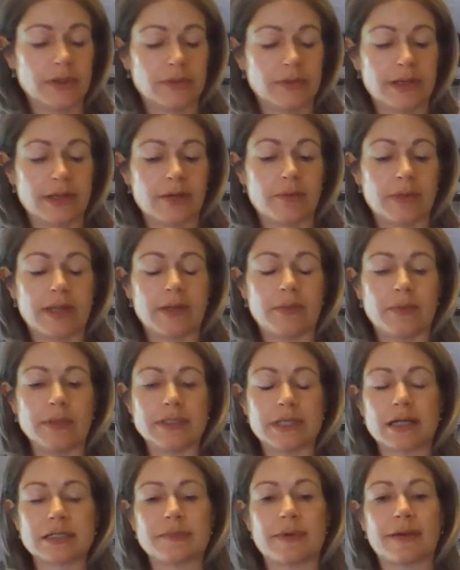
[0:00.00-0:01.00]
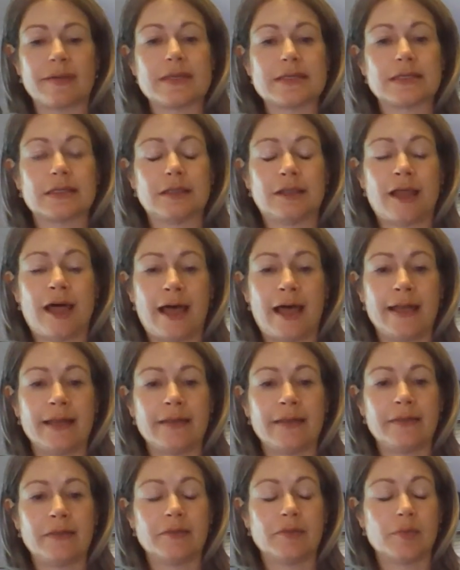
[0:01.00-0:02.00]
Nick, we talked about this a lot
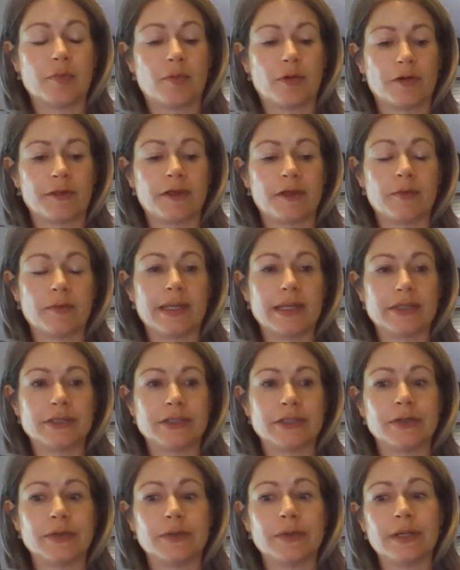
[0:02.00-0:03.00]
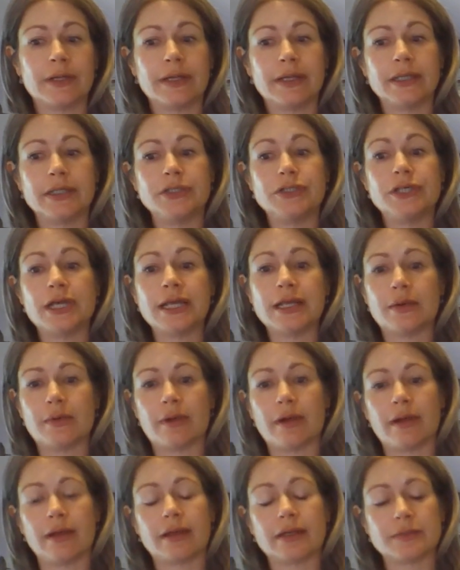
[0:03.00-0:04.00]
in the report that we issued in January,